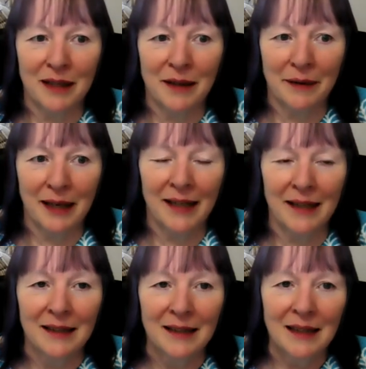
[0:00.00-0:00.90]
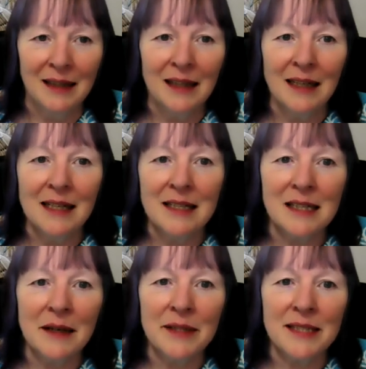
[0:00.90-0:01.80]
Okay,
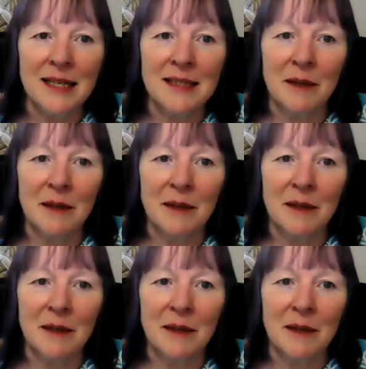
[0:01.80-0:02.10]
so it says